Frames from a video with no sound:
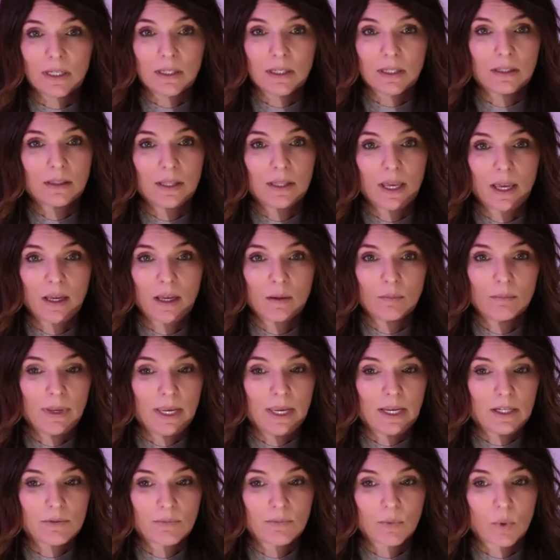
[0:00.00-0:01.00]
that
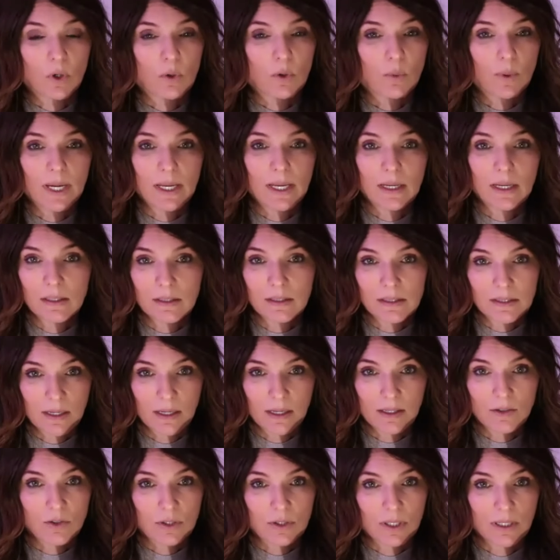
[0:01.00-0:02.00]
makes for great
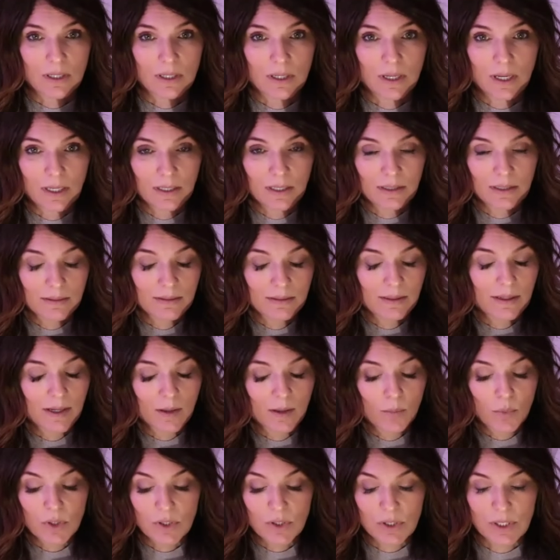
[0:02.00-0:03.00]
discussion. And I
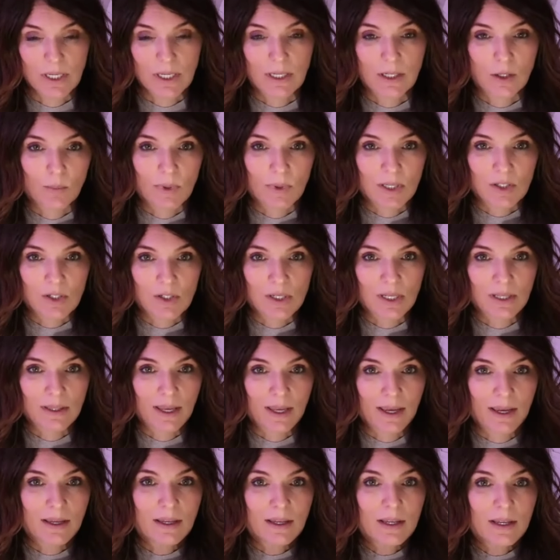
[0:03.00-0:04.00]
appreciate you mentioning
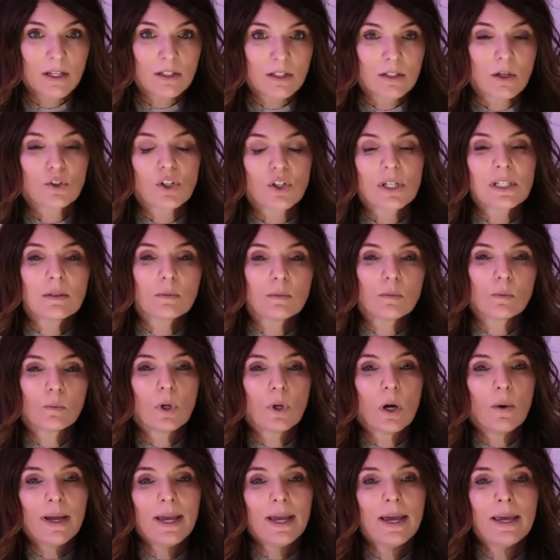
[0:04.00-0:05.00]
that. So, just
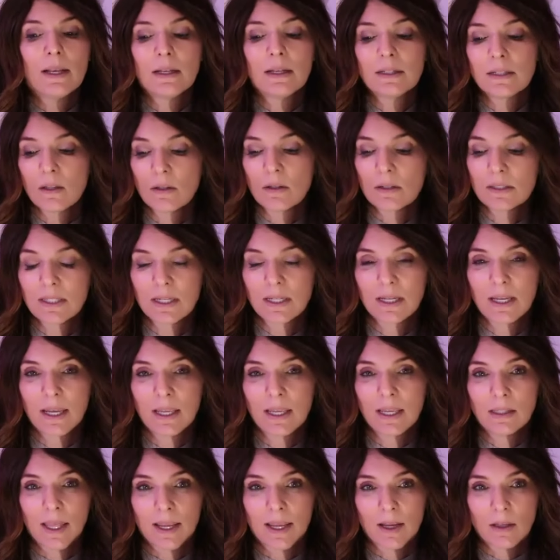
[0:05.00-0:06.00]
go ahead and tell us
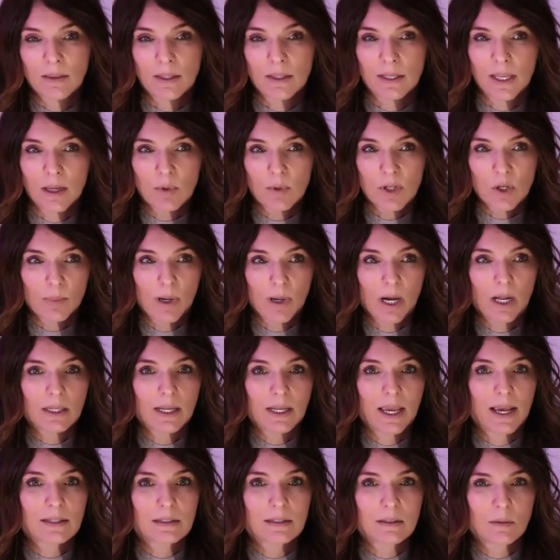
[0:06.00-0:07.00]
again, like the name of your
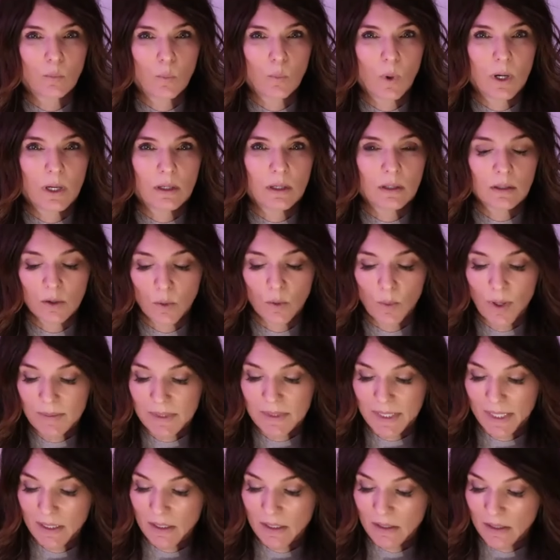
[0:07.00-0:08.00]
podcast, what your
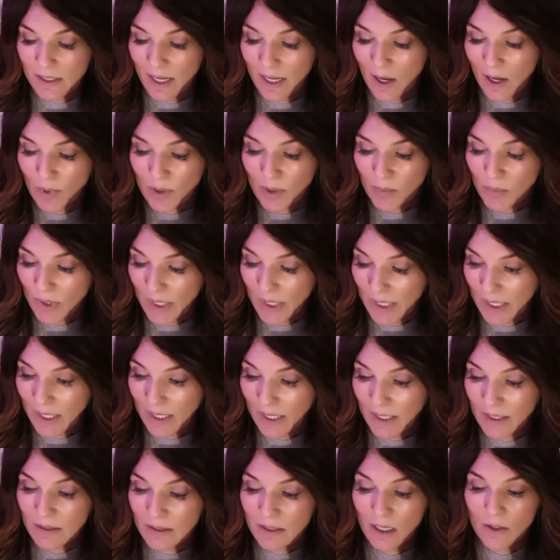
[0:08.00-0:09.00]
website is, and how people can get
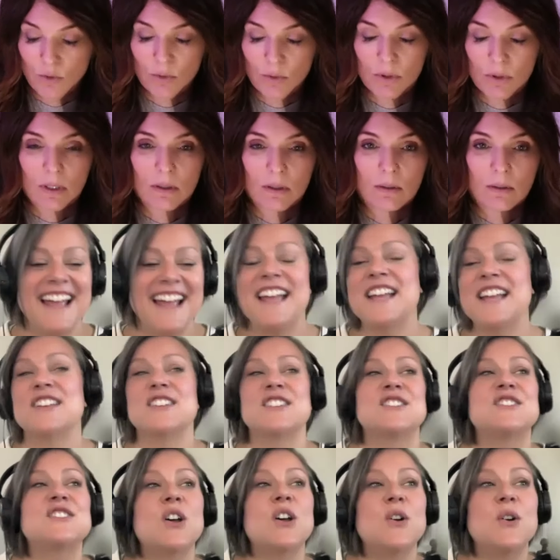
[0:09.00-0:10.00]
in touch yes. with you.
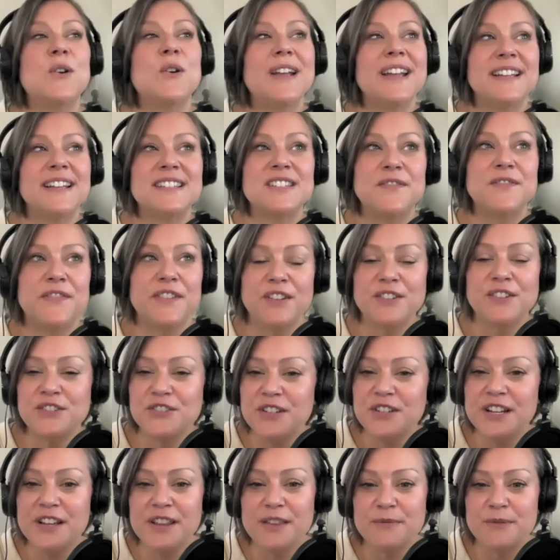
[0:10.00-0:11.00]
So, it's
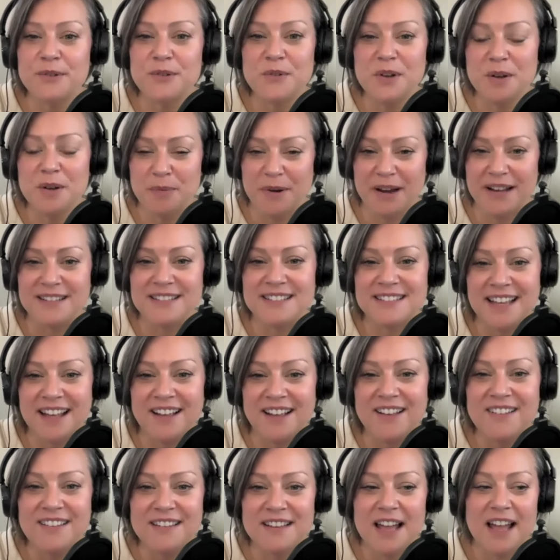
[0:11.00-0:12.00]
Filter It Through a Brain
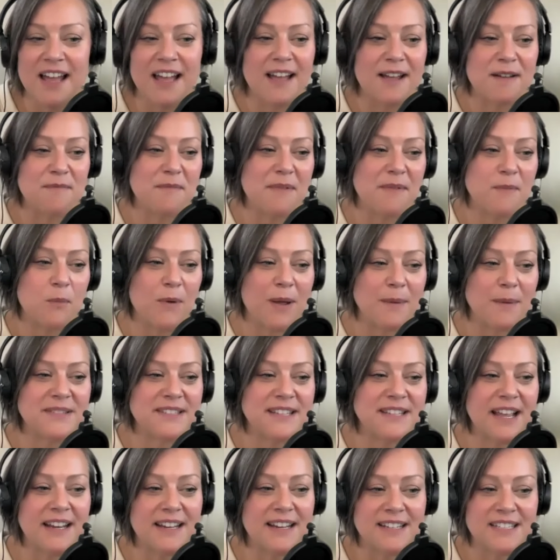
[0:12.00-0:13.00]
Cell. Um,
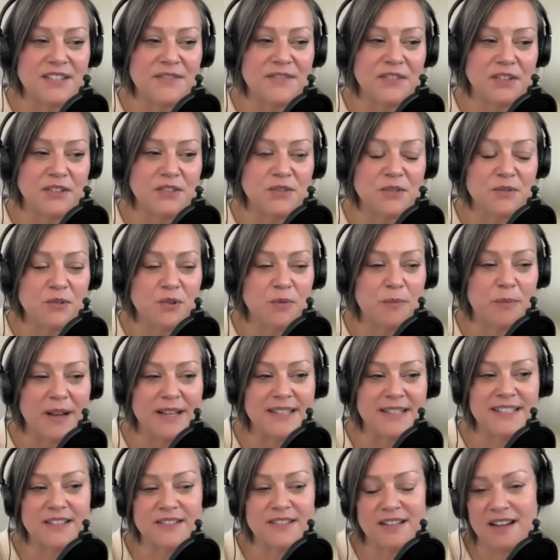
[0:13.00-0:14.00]
website is
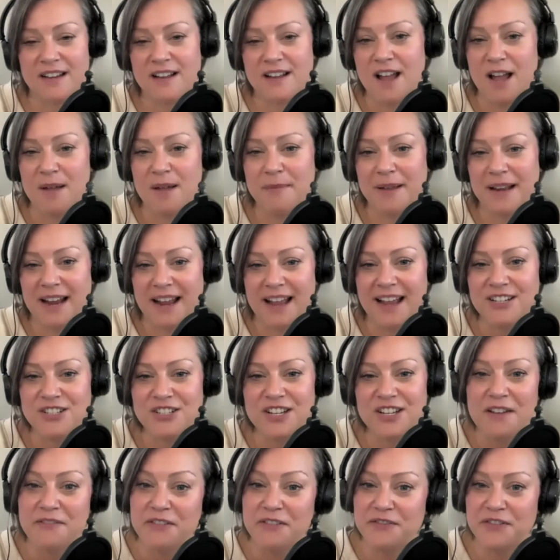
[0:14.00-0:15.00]
filterthroughbraincell.com. And I
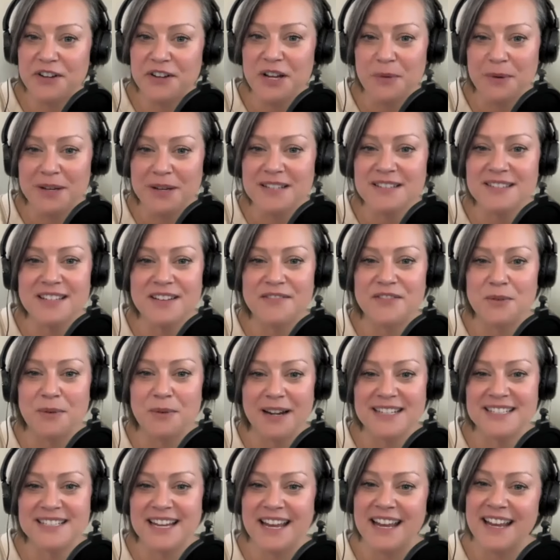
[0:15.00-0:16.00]
actually have a free quiz if you
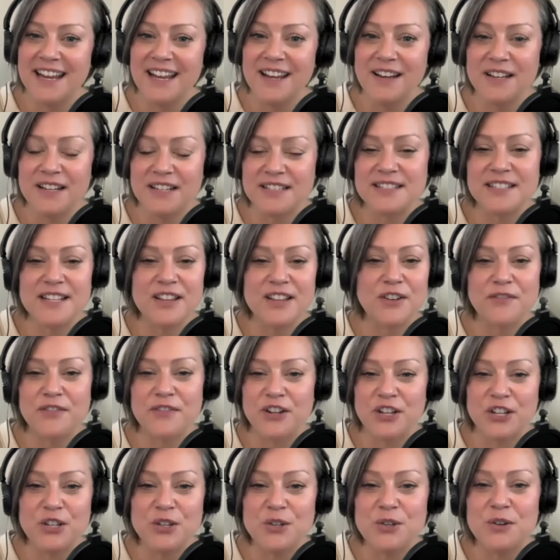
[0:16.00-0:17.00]
want to take it. It's yes. either for
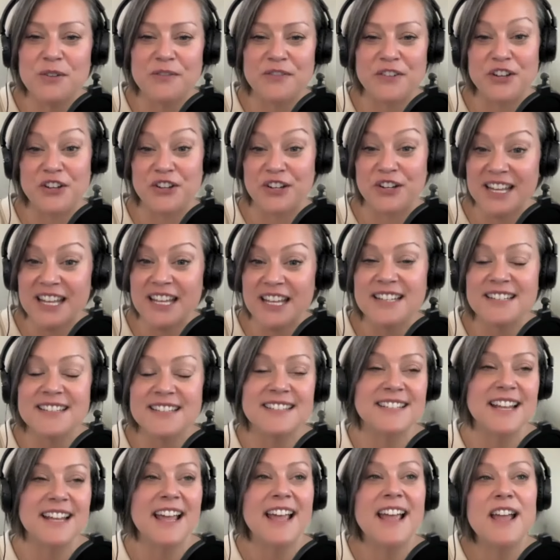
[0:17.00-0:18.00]
you or for your
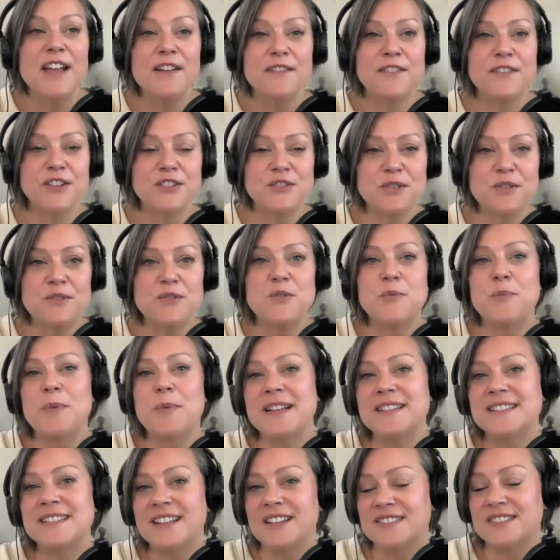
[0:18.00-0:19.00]
kids.
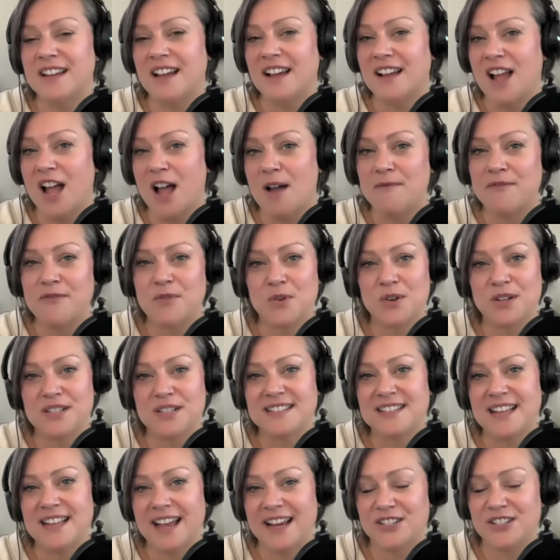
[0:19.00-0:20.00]
Filterthroughbraincell.com forward
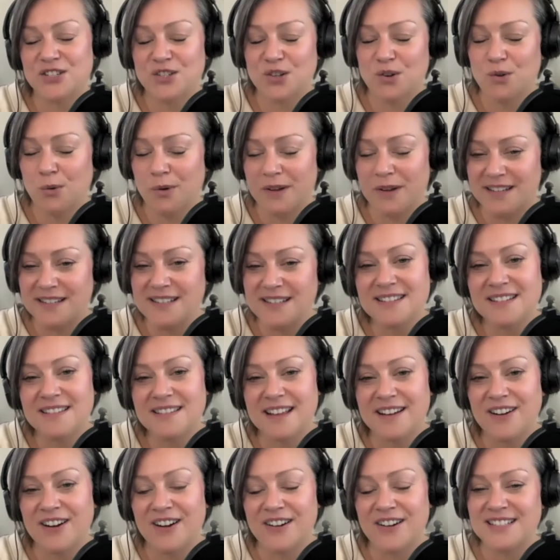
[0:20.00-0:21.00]
slash quiz.
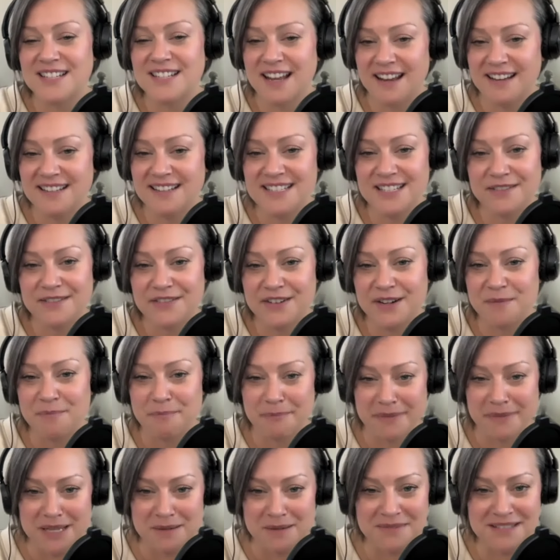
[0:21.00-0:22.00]
There are 10 different
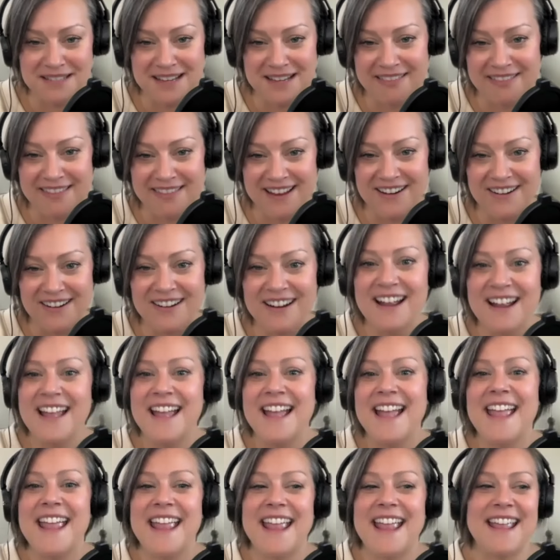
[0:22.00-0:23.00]
memes on there.
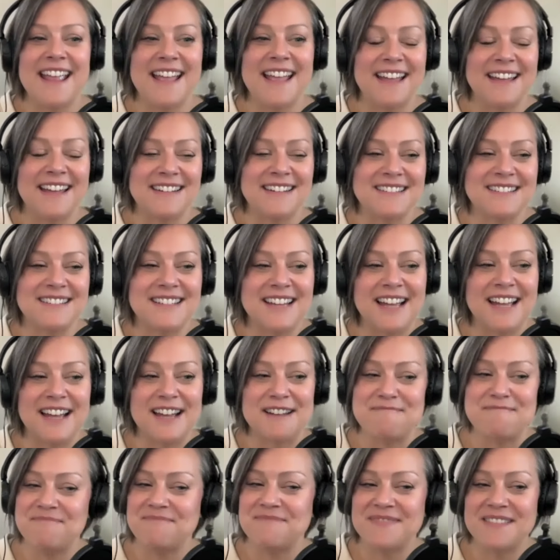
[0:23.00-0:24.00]
And
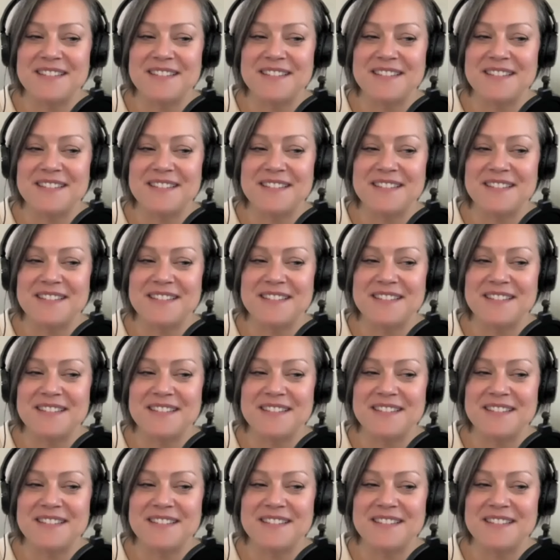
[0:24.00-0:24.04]
um,